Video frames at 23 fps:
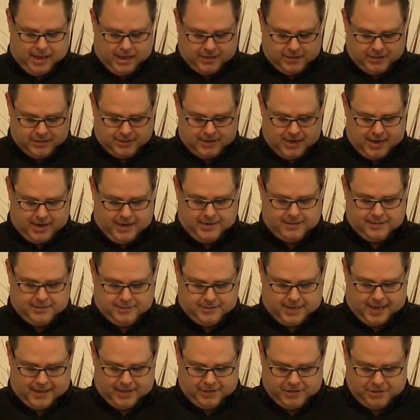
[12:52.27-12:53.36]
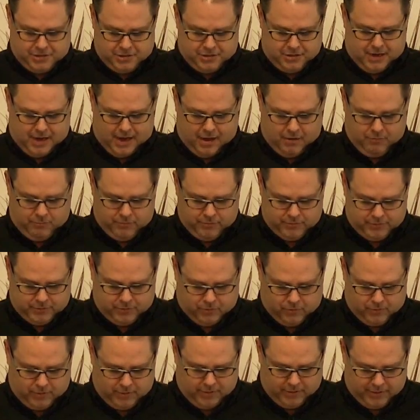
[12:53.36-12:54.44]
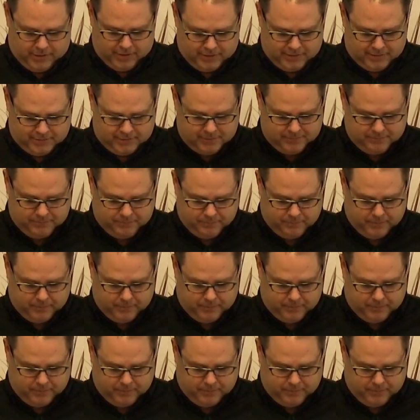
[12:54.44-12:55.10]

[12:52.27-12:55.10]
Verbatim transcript: I'm just not exactly sure how I want to order this.